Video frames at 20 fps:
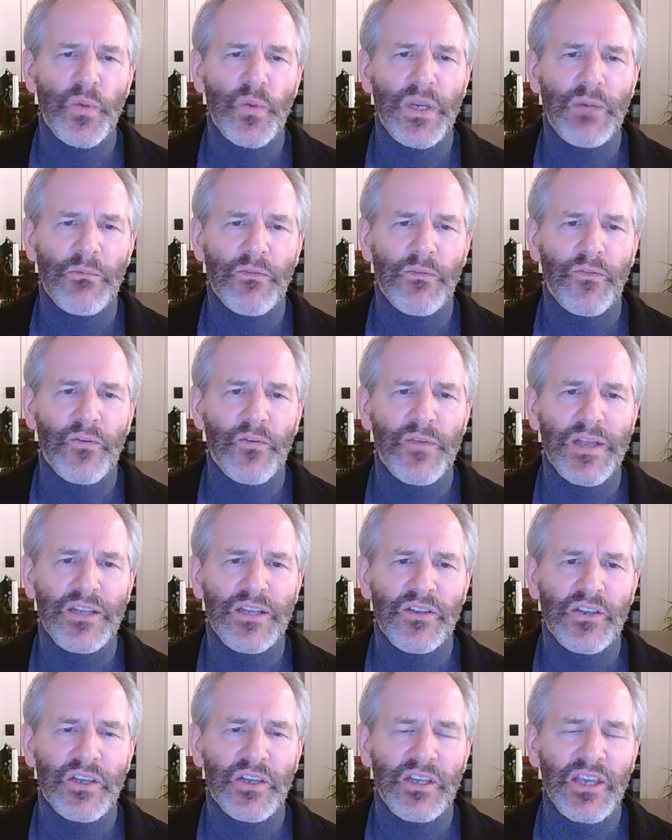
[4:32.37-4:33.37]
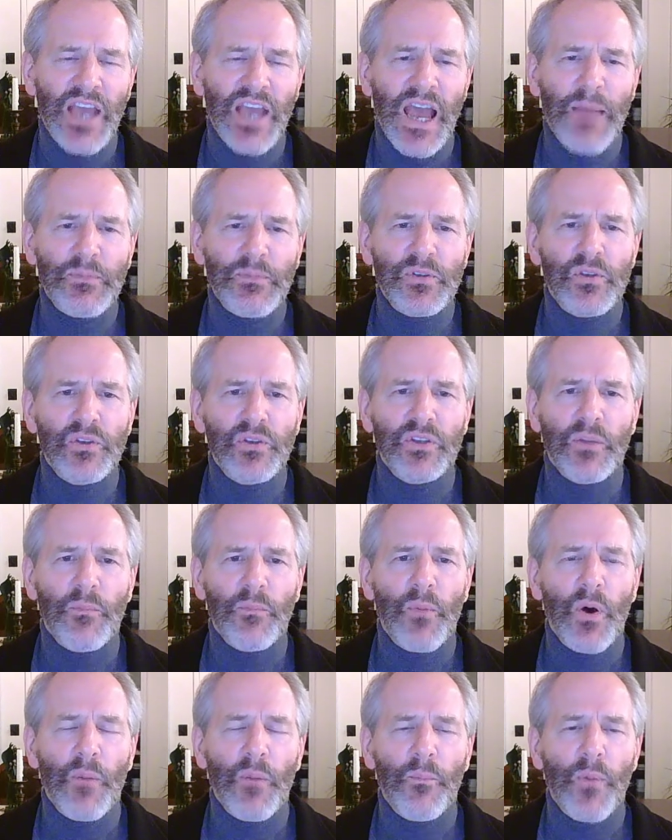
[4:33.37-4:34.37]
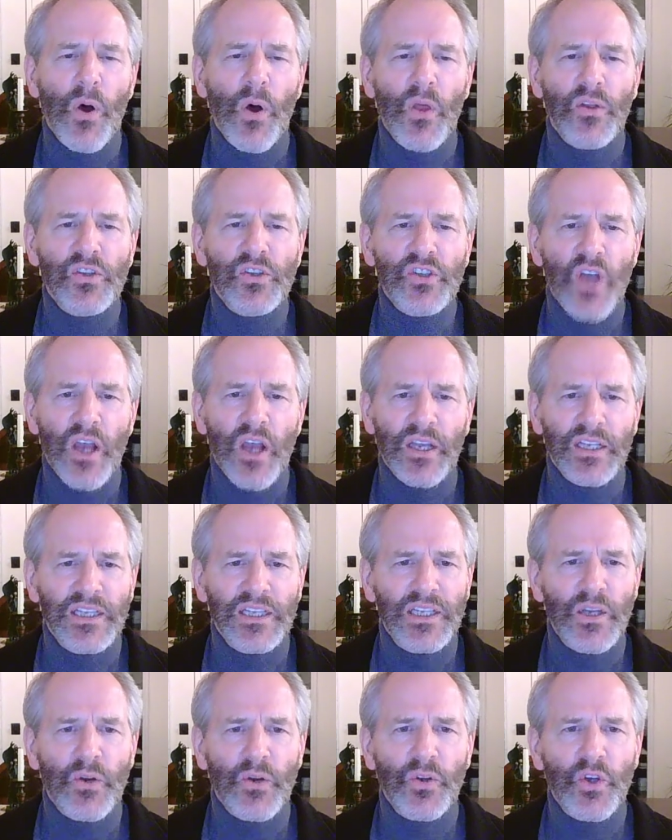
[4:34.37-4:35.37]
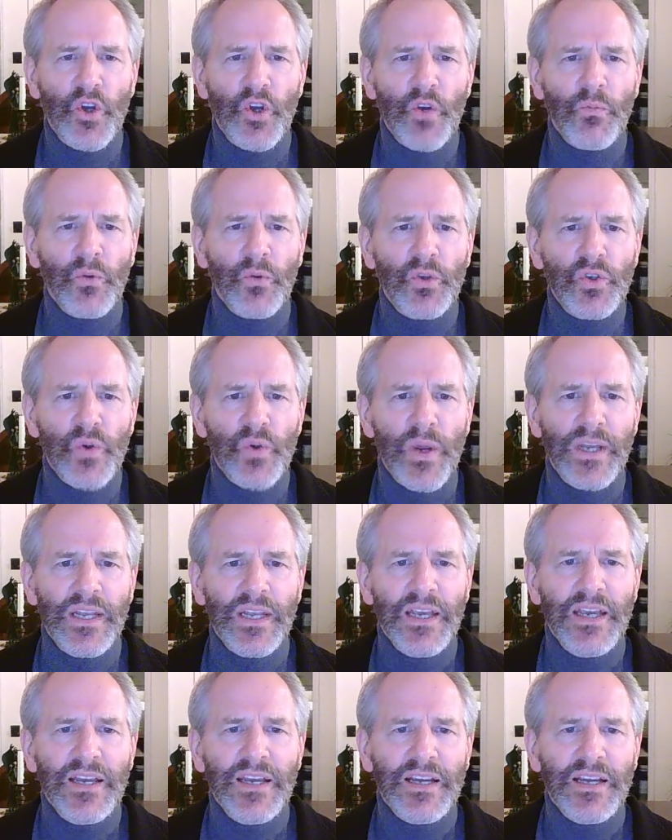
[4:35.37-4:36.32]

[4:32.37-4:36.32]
We can refer that to the capsule, the ball and socket glenohumeral joint.